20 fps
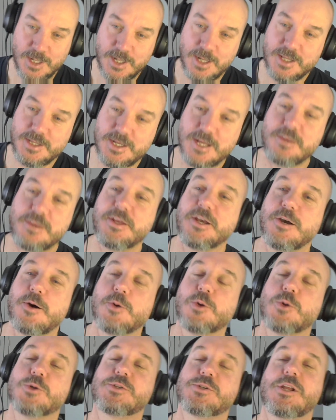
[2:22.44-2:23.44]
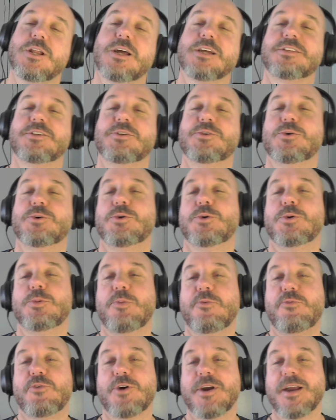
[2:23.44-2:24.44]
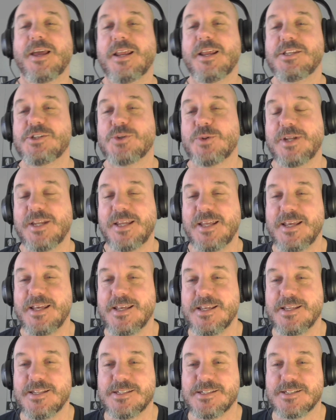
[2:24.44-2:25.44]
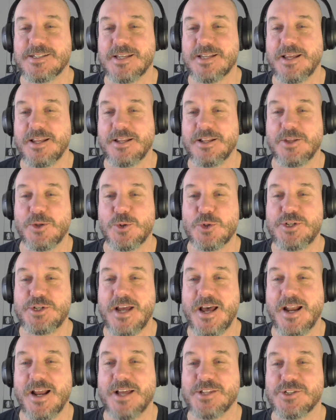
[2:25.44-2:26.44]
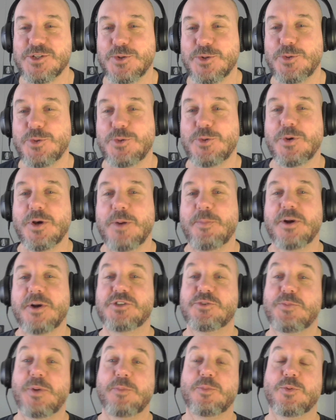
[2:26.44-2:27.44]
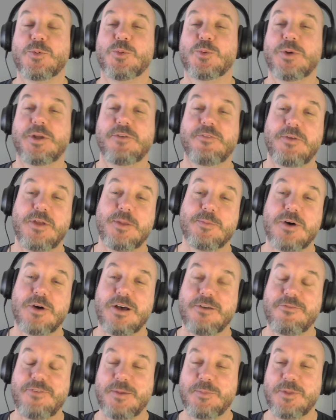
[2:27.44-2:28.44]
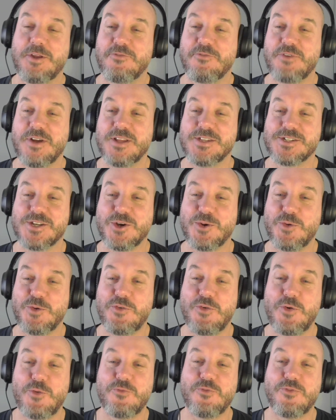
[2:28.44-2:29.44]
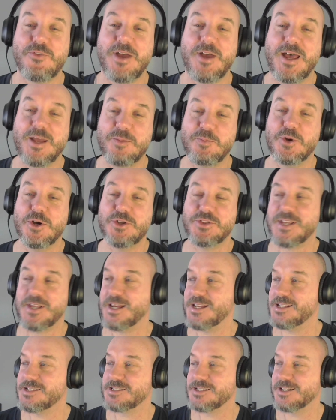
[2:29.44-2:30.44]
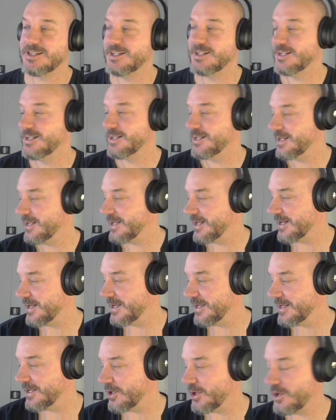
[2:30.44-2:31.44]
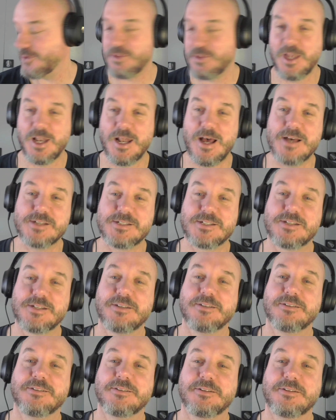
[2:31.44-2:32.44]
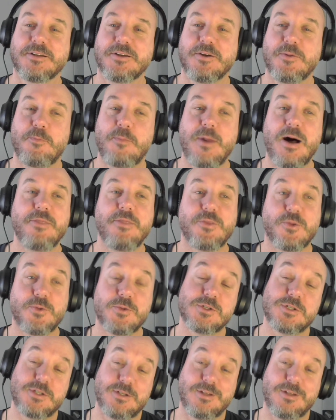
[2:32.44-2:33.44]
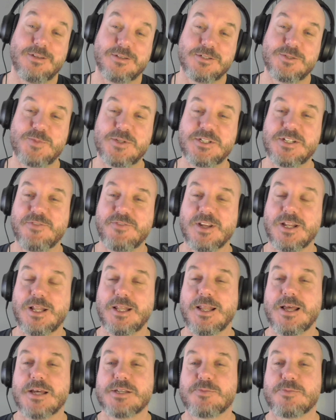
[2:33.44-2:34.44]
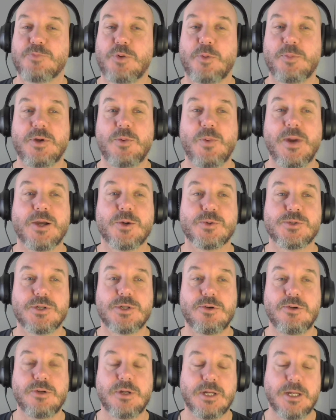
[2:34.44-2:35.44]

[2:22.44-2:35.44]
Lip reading: The other thing I would also like to do before I get into it is a little shout out to a bunch of people in my family and friends circle who've had birthdays over the last month, specifically the last probably week or two.